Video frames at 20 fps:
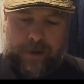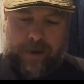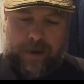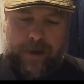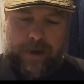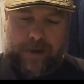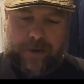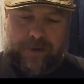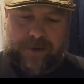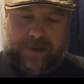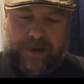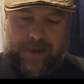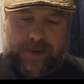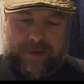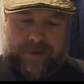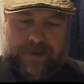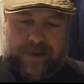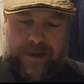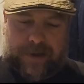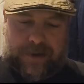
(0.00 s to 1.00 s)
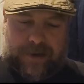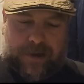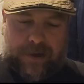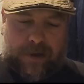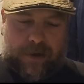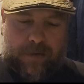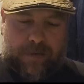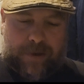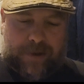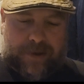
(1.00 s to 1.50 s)
I understand the size of the
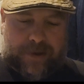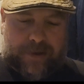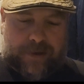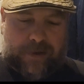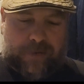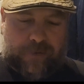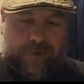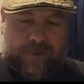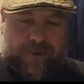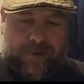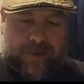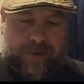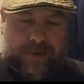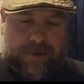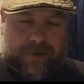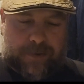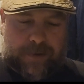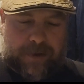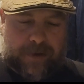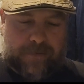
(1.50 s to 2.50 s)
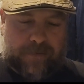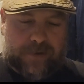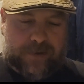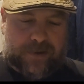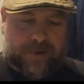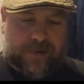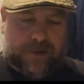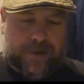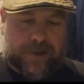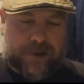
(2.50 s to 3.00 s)
column makes a difference to the speed of
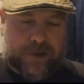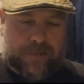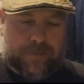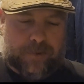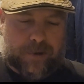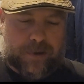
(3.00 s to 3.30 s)
distillation,